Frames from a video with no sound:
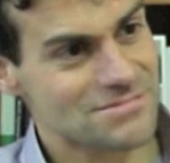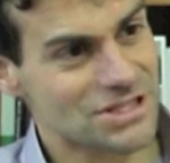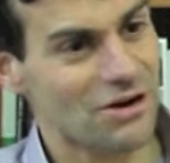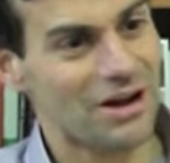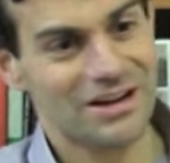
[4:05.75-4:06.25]

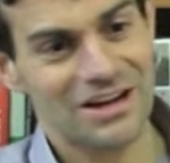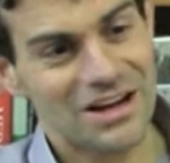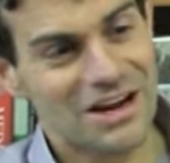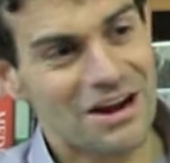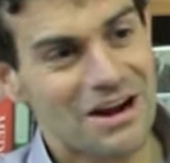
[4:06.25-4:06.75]
So
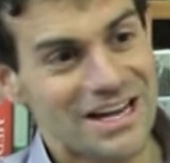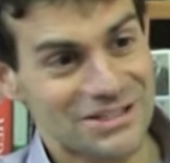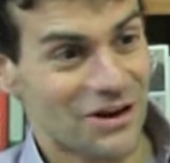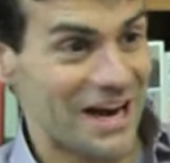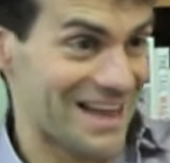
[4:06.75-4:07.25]

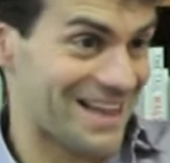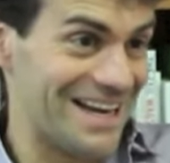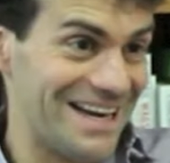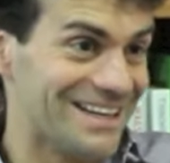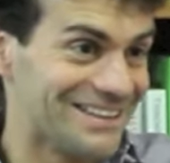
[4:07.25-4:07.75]
he's not an
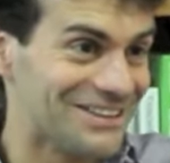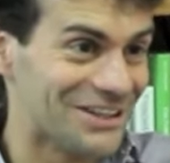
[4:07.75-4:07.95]
athlete,